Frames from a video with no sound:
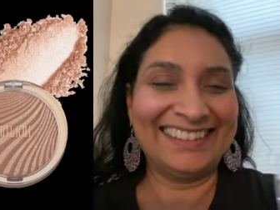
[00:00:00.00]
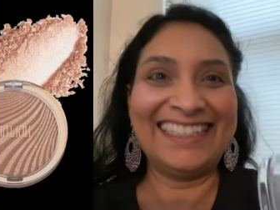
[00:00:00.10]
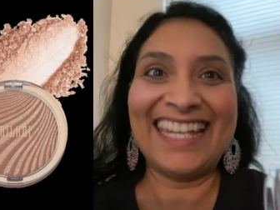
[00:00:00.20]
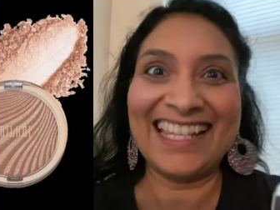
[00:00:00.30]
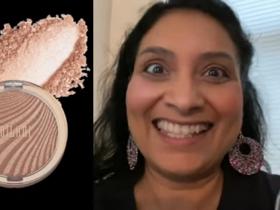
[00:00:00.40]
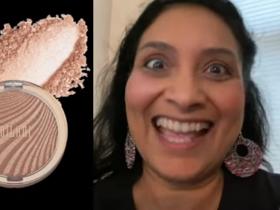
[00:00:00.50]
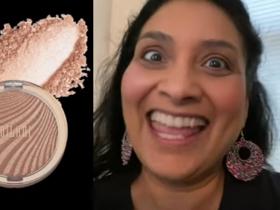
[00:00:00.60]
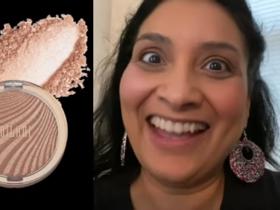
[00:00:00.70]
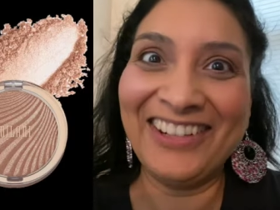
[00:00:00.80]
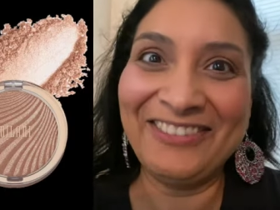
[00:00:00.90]
Yes, I
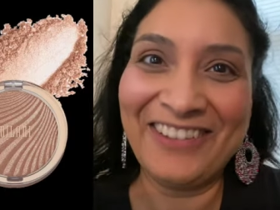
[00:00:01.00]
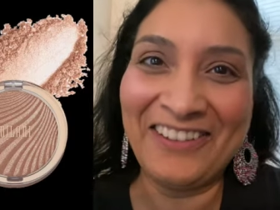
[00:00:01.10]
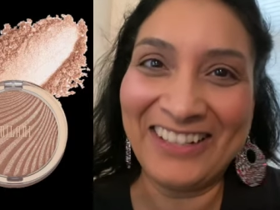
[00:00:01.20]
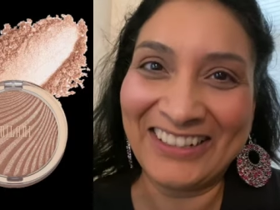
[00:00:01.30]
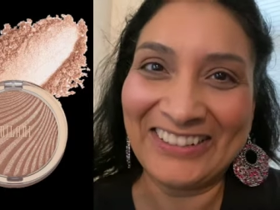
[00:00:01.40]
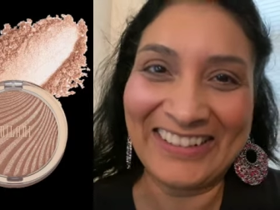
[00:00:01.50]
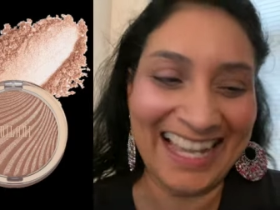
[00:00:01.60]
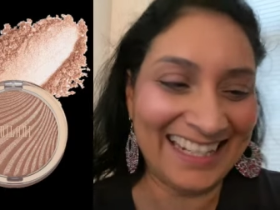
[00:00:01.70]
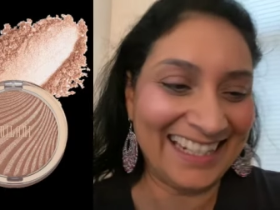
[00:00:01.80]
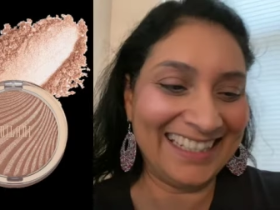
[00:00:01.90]
haven't found a good
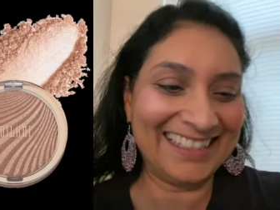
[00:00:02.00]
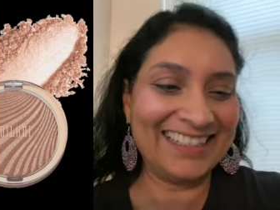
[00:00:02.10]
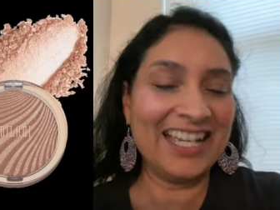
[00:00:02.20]
highlight